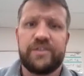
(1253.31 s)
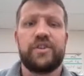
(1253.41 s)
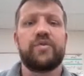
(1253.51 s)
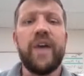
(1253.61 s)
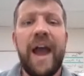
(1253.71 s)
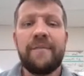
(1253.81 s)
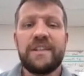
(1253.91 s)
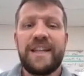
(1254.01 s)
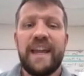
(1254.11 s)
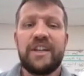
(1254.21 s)
It's the
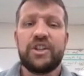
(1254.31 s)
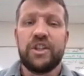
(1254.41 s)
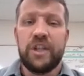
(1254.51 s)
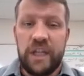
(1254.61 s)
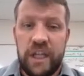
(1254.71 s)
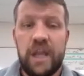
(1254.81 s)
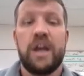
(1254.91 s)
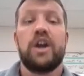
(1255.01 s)
gravitationally